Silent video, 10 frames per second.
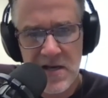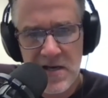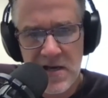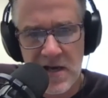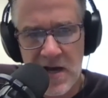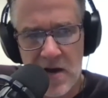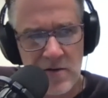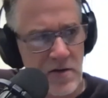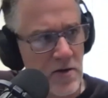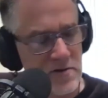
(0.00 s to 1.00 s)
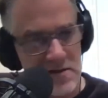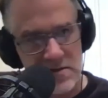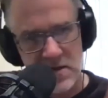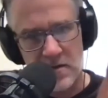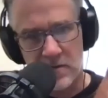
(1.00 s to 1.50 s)
and how you don't
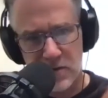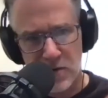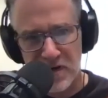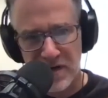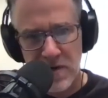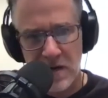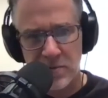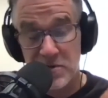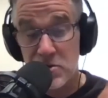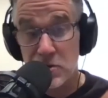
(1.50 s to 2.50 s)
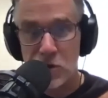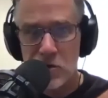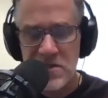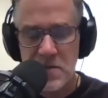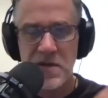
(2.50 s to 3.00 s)
just, you know, learn in a bubble, but you
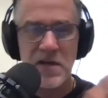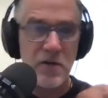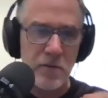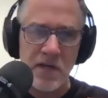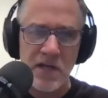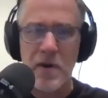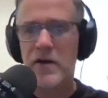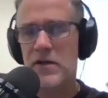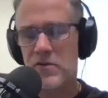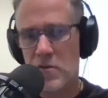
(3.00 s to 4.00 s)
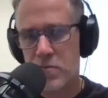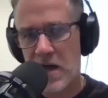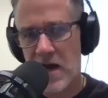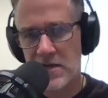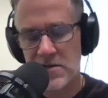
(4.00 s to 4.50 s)
learn something and you think about it and you
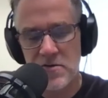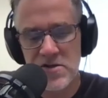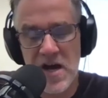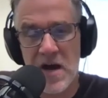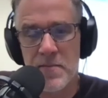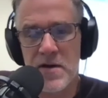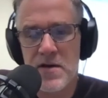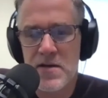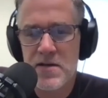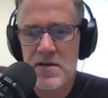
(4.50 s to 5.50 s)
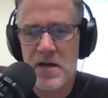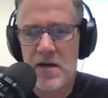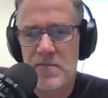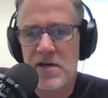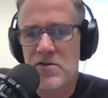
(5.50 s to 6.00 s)
apply it to your job.
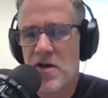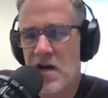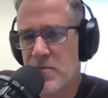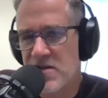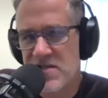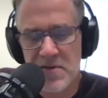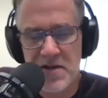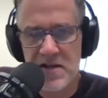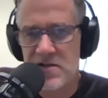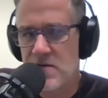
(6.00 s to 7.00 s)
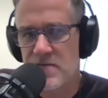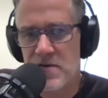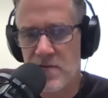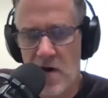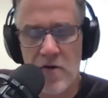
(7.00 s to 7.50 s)
Can you talk about some of the things
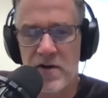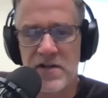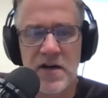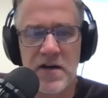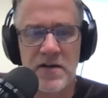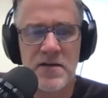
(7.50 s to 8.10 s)
you've already done?